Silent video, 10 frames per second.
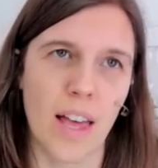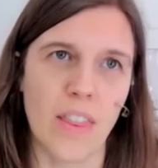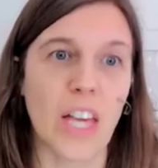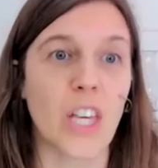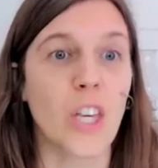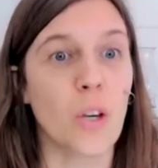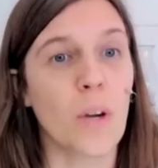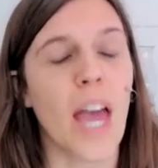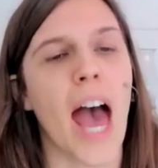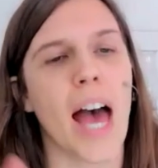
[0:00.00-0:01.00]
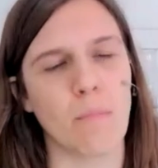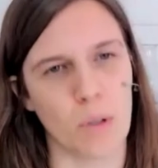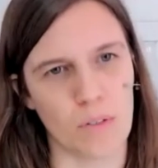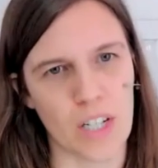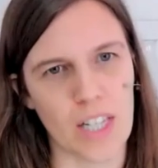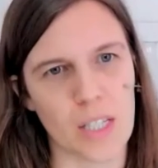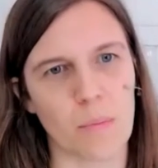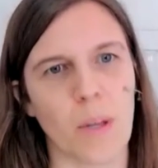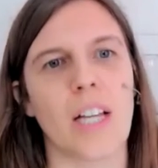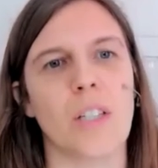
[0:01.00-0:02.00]
that you can move to this
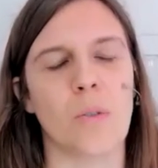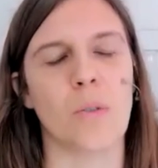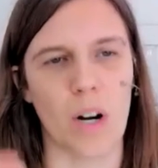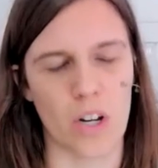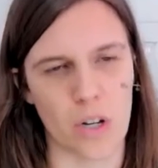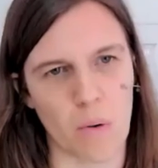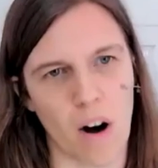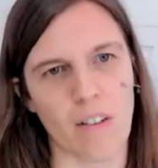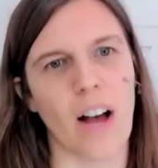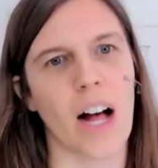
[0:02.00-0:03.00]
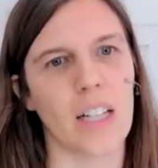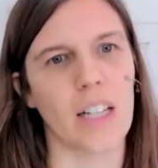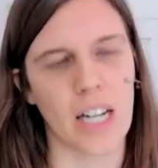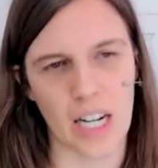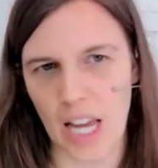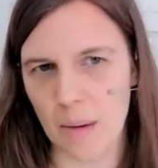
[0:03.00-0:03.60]
place where you are validating